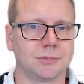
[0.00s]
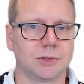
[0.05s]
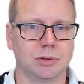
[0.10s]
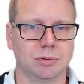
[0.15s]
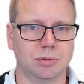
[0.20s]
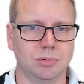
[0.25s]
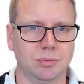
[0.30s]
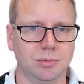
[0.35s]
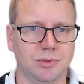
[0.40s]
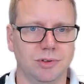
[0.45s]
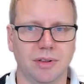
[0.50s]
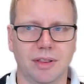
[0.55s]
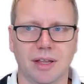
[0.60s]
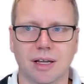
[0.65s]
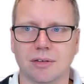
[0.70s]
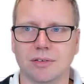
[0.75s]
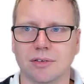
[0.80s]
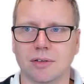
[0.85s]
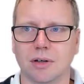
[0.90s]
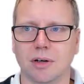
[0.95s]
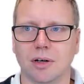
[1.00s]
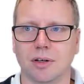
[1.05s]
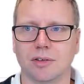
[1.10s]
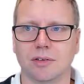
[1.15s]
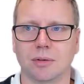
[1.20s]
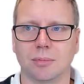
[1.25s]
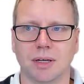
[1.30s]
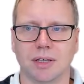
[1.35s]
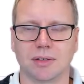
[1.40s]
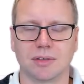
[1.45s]
Cool. So that's the
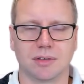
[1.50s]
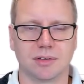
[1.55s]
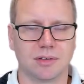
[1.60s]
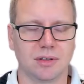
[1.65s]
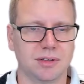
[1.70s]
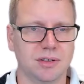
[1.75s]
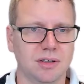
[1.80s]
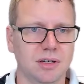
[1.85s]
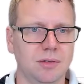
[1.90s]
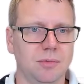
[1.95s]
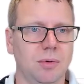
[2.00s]
custom XSLT.